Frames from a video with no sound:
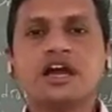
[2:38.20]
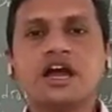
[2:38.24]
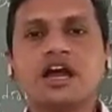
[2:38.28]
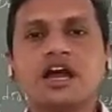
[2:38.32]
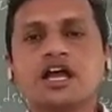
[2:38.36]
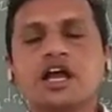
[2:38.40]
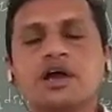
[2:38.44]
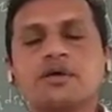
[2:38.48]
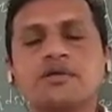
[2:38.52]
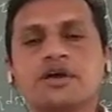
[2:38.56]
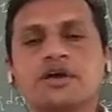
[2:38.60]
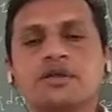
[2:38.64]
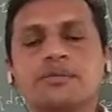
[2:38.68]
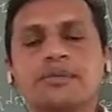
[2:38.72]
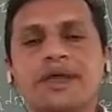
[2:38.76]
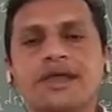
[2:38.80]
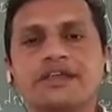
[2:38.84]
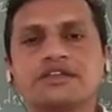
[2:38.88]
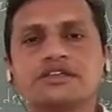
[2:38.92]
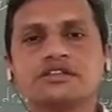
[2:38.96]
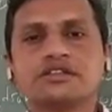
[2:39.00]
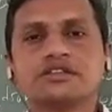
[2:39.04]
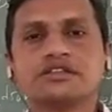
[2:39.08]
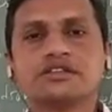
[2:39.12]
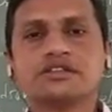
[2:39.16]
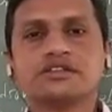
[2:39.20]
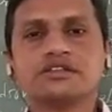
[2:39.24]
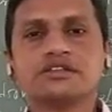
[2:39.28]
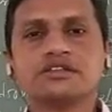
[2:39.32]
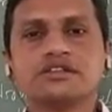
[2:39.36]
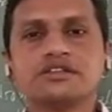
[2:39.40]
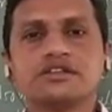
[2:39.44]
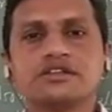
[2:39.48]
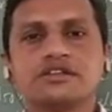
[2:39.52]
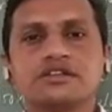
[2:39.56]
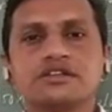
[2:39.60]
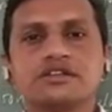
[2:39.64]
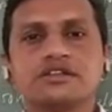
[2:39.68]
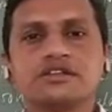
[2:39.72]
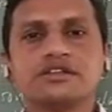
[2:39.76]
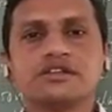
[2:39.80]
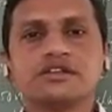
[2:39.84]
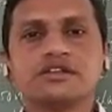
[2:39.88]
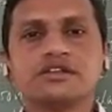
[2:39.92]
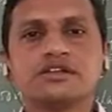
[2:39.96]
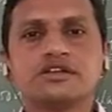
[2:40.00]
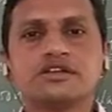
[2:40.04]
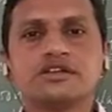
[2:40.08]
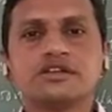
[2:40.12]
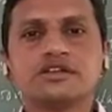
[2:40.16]
a government
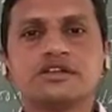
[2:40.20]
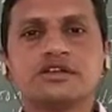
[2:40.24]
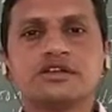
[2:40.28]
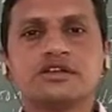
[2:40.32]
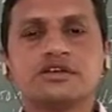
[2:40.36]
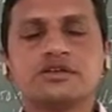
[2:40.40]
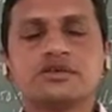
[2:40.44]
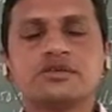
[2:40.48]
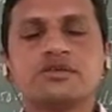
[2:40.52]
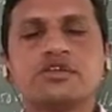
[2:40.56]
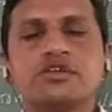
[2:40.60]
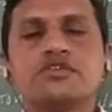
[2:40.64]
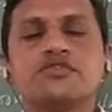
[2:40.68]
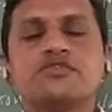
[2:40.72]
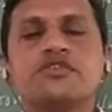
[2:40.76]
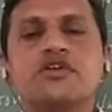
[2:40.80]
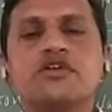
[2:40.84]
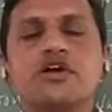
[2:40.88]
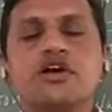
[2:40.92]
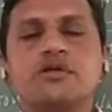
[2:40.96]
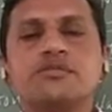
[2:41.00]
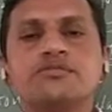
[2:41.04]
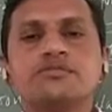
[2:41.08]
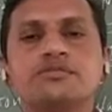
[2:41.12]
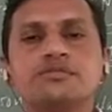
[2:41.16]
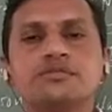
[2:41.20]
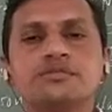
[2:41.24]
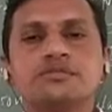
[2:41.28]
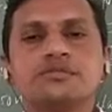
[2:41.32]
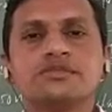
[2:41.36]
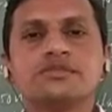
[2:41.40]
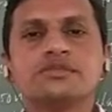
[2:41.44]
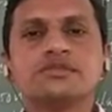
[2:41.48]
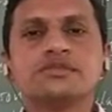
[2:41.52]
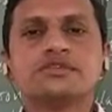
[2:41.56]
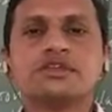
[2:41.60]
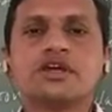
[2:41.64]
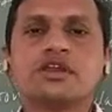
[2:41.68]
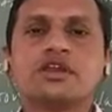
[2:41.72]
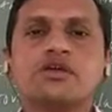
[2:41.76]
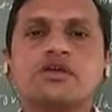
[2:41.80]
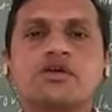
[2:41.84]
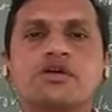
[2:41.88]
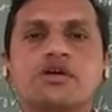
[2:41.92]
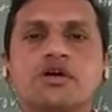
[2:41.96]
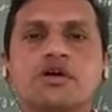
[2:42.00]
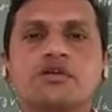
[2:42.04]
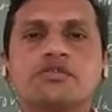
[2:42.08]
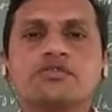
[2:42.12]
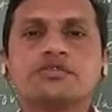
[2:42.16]
to reform the
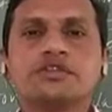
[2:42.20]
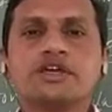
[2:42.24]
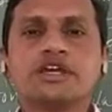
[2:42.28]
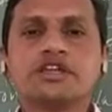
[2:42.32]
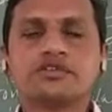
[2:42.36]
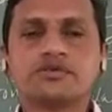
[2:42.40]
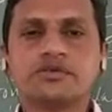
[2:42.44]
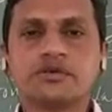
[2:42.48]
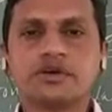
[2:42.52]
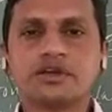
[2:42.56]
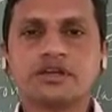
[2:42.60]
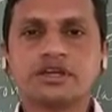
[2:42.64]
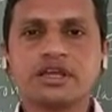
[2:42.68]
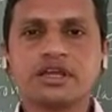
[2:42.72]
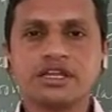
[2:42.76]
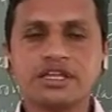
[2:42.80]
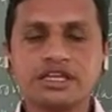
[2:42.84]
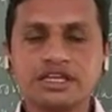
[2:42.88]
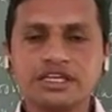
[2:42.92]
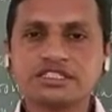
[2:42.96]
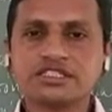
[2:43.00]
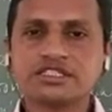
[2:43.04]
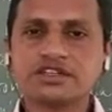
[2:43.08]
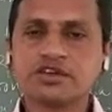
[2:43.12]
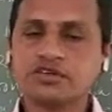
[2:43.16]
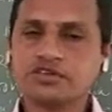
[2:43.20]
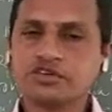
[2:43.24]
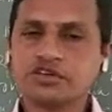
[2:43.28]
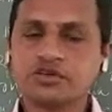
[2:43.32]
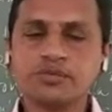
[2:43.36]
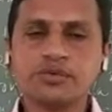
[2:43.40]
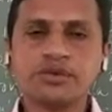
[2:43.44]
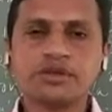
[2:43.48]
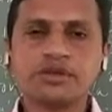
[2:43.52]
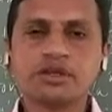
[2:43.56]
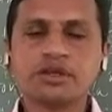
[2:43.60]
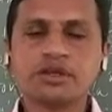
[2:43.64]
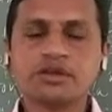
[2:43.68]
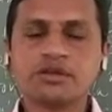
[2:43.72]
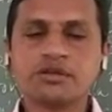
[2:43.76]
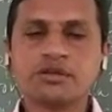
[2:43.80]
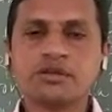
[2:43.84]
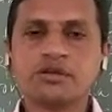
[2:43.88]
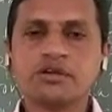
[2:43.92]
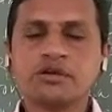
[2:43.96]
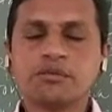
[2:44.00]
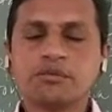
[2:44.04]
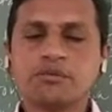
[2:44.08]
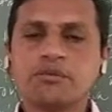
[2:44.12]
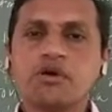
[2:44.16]
law of that work, and he's
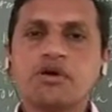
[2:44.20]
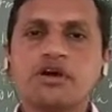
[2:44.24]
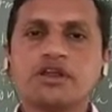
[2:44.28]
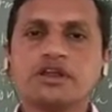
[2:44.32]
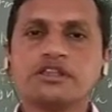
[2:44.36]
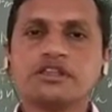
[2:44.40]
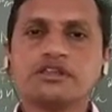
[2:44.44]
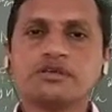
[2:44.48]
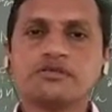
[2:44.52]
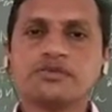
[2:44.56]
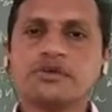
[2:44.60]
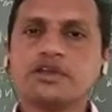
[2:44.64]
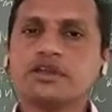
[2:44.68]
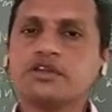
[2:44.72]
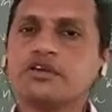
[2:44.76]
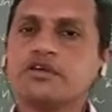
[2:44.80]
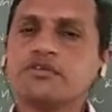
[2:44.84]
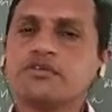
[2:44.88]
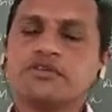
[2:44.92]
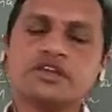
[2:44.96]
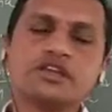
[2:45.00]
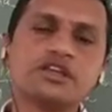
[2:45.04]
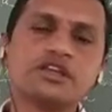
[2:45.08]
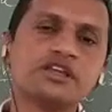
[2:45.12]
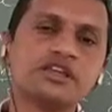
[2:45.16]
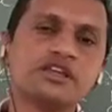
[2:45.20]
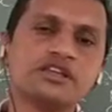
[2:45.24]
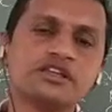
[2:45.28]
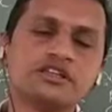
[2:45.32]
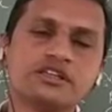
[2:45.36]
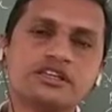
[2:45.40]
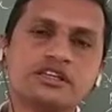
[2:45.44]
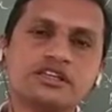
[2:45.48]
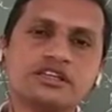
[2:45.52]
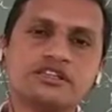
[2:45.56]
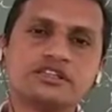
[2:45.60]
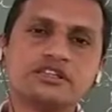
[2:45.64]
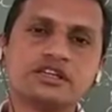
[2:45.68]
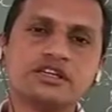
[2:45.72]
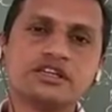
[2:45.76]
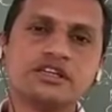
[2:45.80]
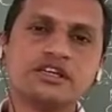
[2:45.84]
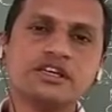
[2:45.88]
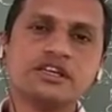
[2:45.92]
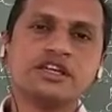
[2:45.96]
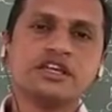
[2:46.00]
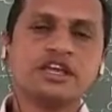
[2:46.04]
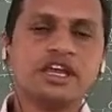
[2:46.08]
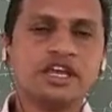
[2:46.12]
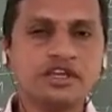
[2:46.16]
contributed more in the field of English literature.
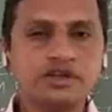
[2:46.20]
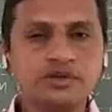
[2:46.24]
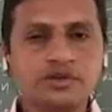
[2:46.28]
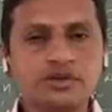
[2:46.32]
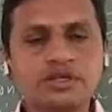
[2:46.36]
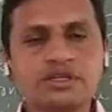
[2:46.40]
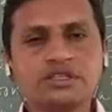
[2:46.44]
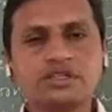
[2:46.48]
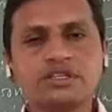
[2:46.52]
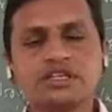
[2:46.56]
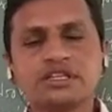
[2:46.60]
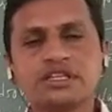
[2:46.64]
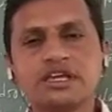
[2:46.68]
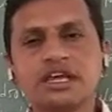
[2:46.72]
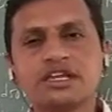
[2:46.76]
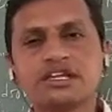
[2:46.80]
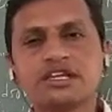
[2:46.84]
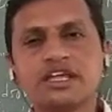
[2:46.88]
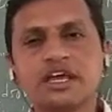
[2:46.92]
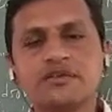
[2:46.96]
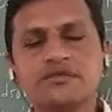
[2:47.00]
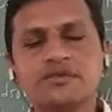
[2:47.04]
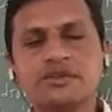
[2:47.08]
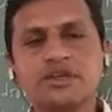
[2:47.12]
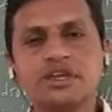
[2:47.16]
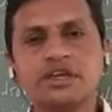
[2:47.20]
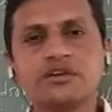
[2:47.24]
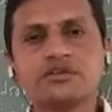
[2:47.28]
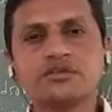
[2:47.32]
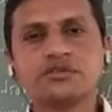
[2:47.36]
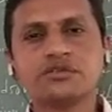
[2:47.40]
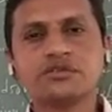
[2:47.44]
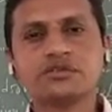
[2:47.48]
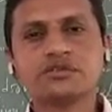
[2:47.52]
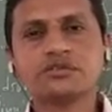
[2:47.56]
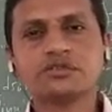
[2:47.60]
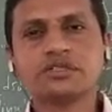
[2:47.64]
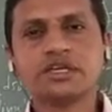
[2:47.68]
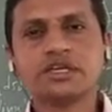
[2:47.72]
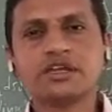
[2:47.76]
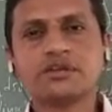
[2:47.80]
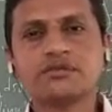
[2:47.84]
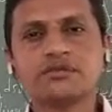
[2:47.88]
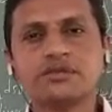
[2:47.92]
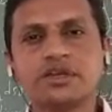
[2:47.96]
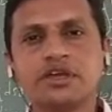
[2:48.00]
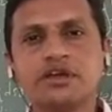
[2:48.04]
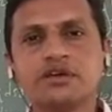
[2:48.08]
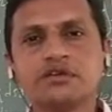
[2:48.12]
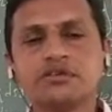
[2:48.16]
And during that time we have to
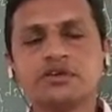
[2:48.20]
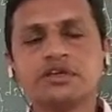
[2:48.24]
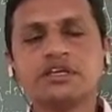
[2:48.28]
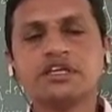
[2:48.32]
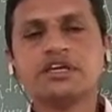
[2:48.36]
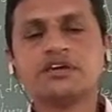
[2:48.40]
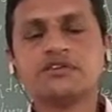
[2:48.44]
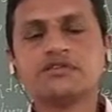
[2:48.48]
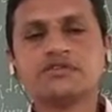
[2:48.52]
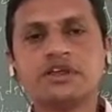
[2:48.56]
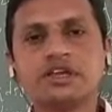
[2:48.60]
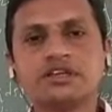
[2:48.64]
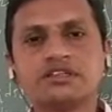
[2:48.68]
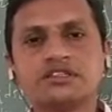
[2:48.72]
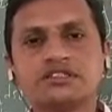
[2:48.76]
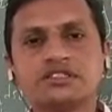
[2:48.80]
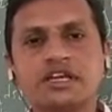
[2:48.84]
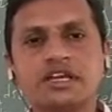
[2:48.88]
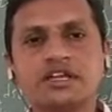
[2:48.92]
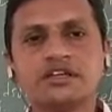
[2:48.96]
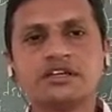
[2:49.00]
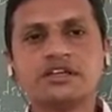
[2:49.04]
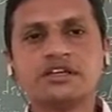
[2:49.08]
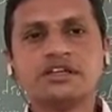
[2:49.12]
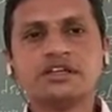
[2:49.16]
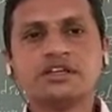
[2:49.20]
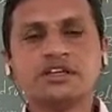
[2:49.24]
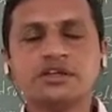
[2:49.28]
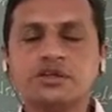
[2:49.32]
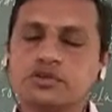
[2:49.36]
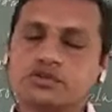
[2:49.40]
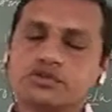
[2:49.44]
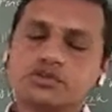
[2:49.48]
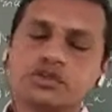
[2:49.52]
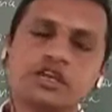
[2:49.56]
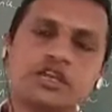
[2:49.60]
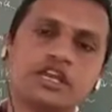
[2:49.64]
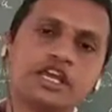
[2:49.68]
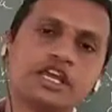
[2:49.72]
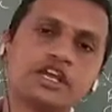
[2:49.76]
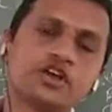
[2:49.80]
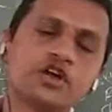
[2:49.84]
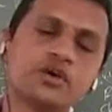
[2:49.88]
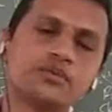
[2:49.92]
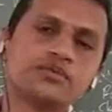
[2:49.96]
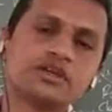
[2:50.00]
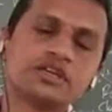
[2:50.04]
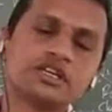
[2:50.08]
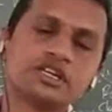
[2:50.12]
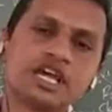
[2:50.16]
dear friends, that due to lack
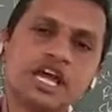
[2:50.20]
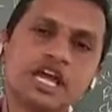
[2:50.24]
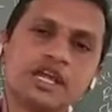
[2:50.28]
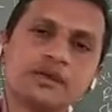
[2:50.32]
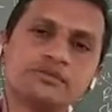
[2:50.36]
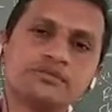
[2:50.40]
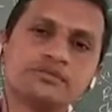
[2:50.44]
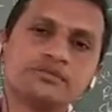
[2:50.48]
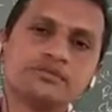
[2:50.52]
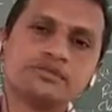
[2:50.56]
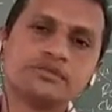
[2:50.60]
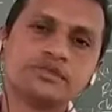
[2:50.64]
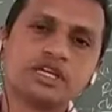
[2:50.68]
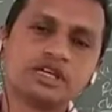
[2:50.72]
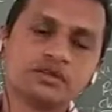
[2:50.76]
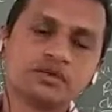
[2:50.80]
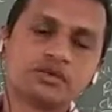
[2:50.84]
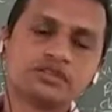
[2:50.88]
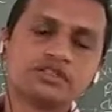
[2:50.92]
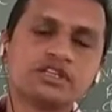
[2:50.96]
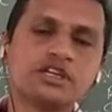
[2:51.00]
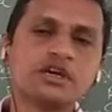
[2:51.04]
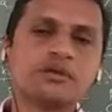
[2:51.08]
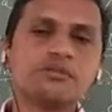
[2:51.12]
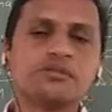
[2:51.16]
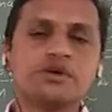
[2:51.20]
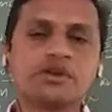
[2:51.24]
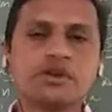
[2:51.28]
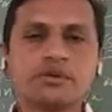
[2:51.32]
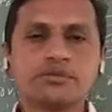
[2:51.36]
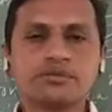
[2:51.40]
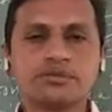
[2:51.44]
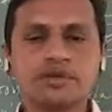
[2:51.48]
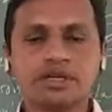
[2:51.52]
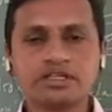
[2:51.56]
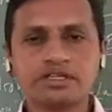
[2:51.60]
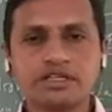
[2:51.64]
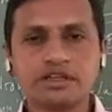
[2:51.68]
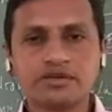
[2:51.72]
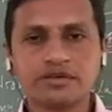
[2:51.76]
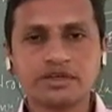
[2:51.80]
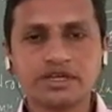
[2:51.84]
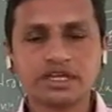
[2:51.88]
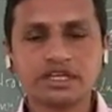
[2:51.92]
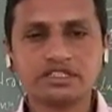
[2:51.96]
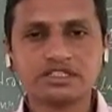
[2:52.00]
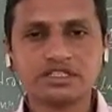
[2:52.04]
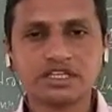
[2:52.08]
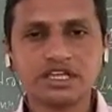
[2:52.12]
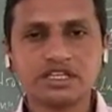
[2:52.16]
of the time, there was a number of the other we
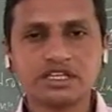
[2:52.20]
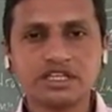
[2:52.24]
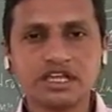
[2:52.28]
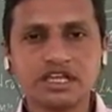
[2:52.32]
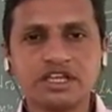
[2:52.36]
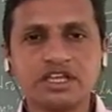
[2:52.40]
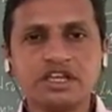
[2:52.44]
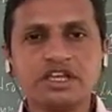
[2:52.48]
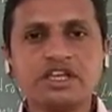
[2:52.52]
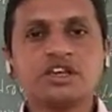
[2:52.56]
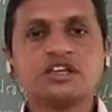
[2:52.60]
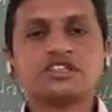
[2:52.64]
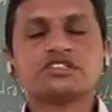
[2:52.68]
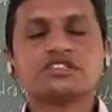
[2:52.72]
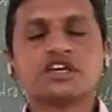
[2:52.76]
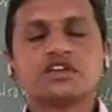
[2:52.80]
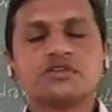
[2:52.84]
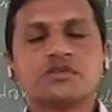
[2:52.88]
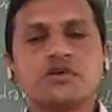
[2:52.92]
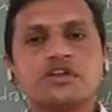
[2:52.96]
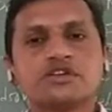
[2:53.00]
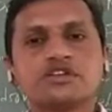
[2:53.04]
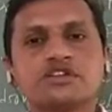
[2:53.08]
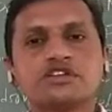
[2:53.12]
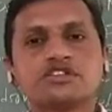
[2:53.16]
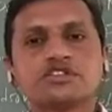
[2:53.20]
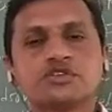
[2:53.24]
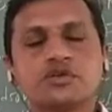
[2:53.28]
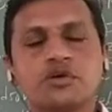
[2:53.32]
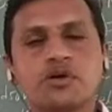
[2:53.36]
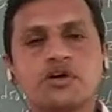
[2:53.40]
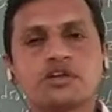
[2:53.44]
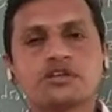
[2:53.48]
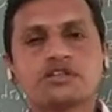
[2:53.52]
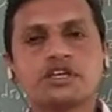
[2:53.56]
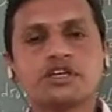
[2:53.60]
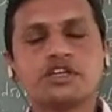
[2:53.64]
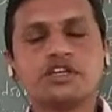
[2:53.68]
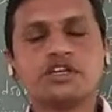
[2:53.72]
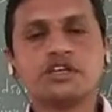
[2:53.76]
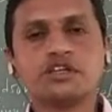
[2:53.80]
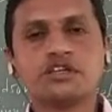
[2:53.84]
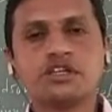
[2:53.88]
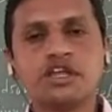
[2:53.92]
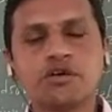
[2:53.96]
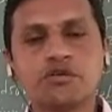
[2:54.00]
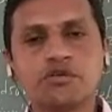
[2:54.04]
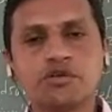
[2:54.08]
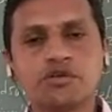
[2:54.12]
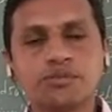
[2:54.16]
can say that Sir Walter Scott, the
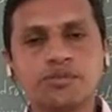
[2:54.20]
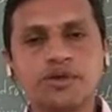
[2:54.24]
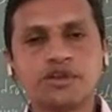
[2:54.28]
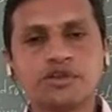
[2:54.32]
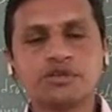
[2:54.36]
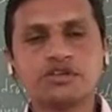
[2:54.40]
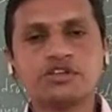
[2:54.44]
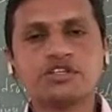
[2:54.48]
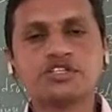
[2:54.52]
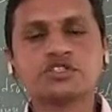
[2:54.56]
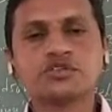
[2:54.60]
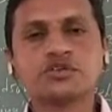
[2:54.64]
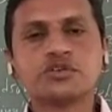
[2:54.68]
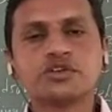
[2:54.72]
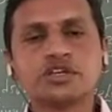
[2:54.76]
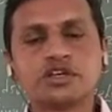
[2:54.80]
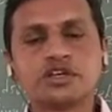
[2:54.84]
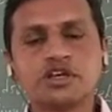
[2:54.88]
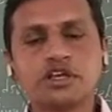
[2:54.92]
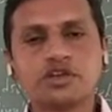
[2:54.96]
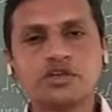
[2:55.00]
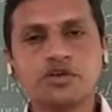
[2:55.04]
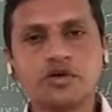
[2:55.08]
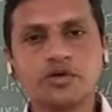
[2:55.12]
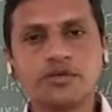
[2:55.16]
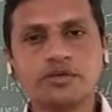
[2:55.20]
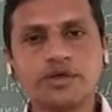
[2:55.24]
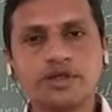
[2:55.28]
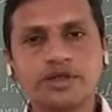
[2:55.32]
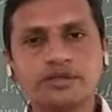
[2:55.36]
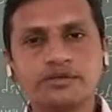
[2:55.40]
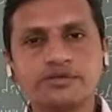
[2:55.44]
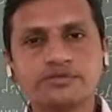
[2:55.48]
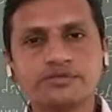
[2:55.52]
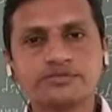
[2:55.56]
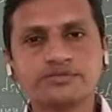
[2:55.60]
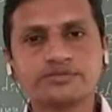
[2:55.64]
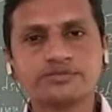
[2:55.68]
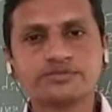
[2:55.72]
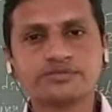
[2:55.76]
development of historical novel,